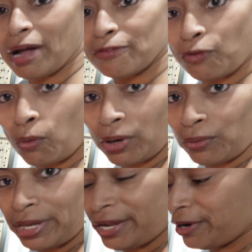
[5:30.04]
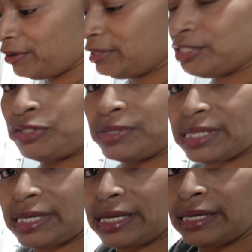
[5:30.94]
my foil here that you
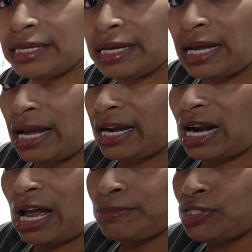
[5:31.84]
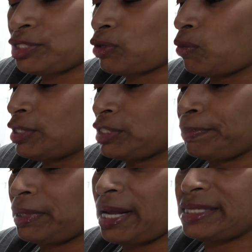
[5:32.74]
see. And I'm just going to
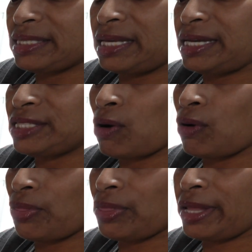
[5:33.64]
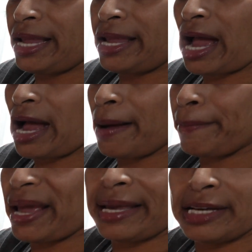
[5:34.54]
place these on the
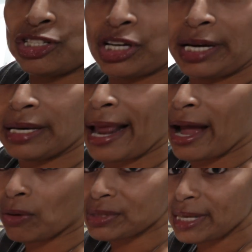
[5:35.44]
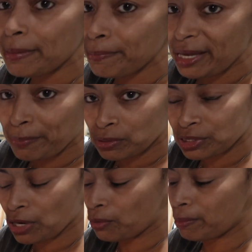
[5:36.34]
baking sheet. Now, some people
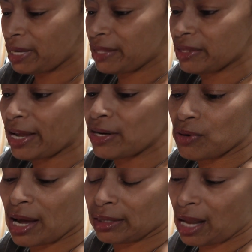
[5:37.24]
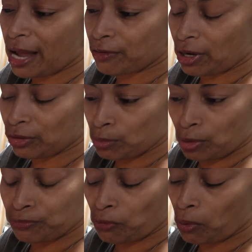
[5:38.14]
told me that they do not like
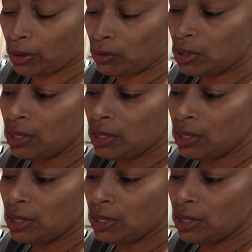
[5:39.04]
aluminum foil